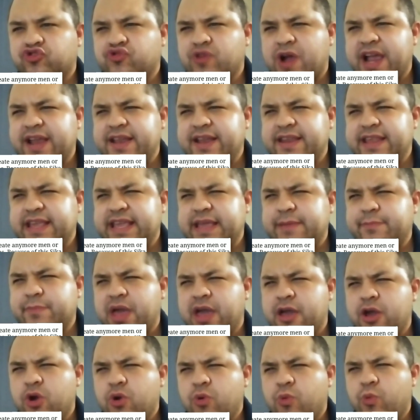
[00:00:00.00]

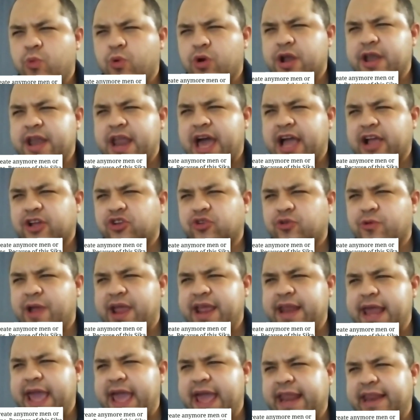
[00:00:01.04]
Tridem would not
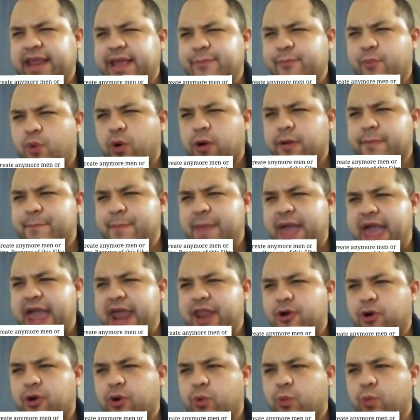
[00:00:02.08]
create any more
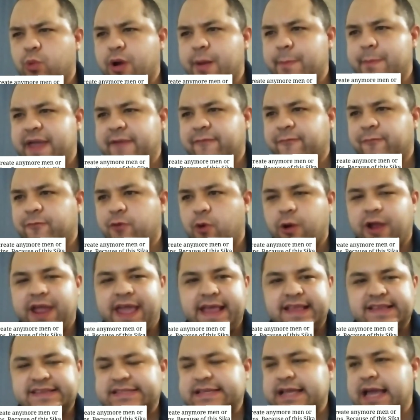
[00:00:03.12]
men or women for
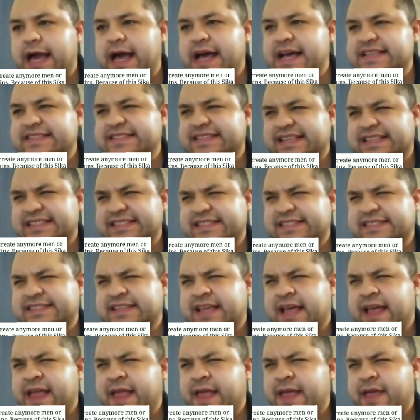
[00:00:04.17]
his cousins.
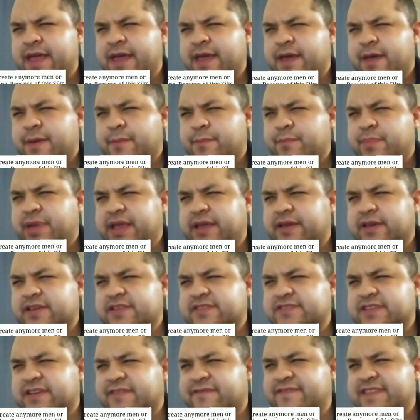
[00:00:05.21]

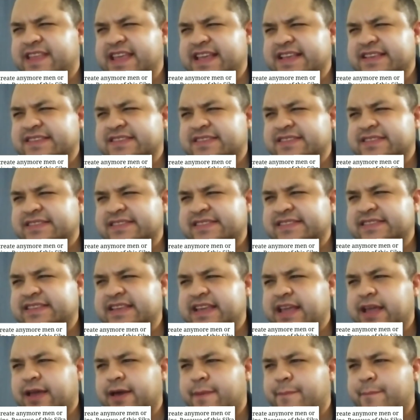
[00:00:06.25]
Because of this,
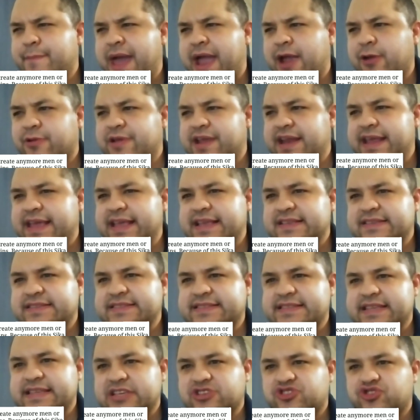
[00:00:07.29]
Sika married his
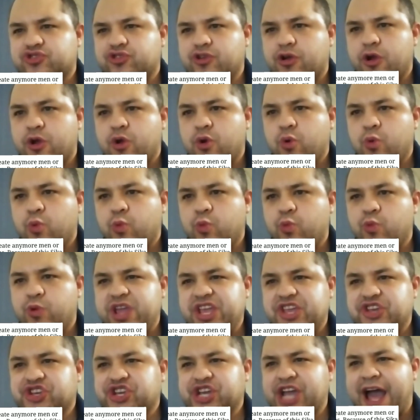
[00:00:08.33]
sister
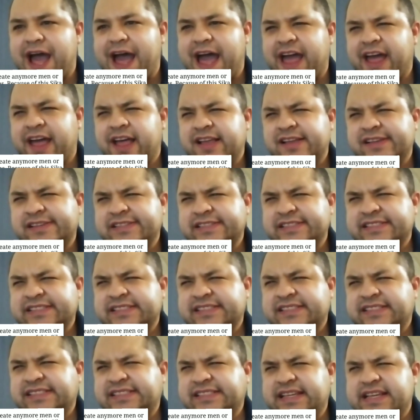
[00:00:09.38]
Richa.
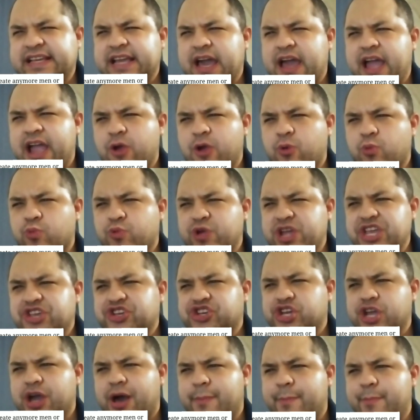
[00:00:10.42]
Sika and
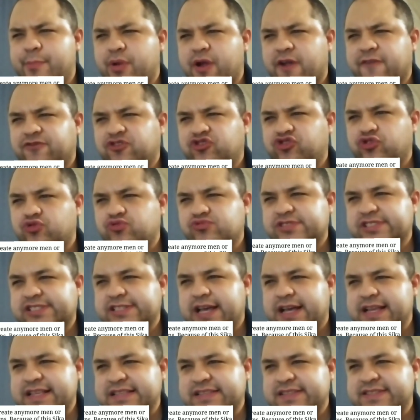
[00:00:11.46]
Richa birthed two
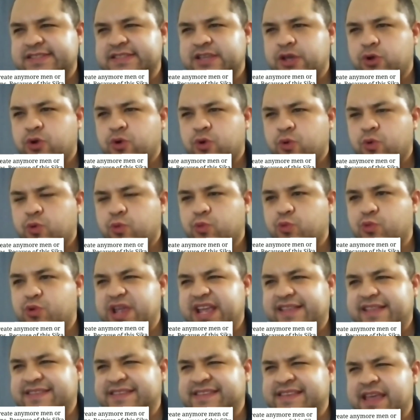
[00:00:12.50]
sons,
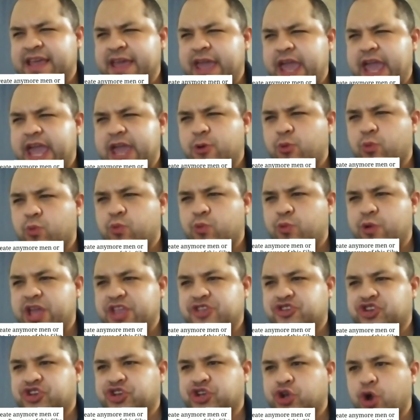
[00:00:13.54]
Reet and
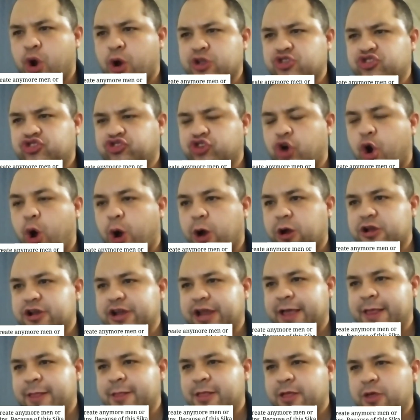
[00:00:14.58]
Richtard.